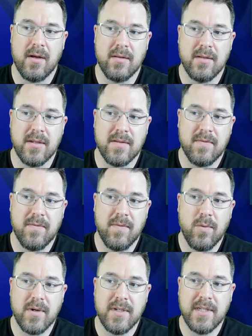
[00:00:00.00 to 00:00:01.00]
This
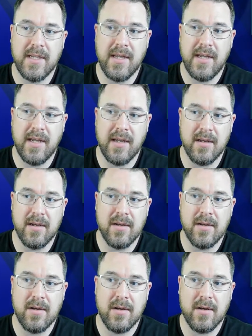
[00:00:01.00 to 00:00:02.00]
14
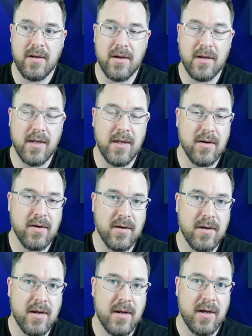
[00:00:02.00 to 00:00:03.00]

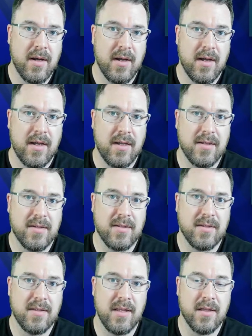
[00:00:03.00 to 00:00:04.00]
here
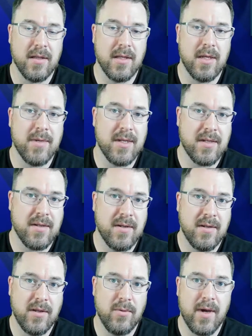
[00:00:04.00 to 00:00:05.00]
is the limit
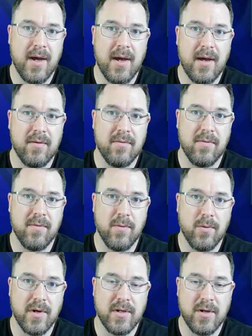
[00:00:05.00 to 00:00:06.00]
you have
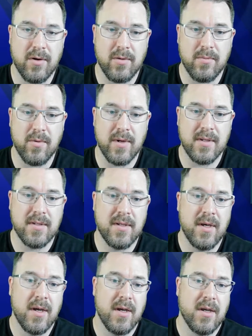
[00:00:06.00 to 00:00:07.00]
for Eternal points.
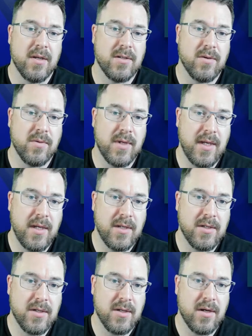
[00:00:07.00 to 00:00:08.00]
So
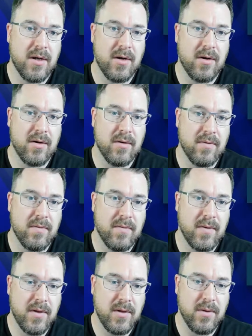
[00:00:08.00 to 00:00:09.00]
each
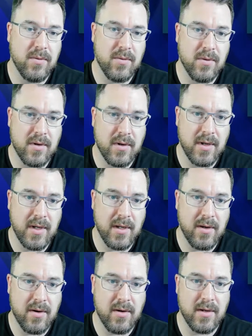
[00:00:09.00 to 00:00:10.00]
of your
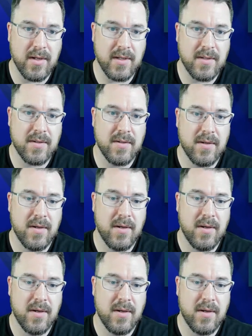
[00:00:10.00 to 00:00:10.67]
Incarnates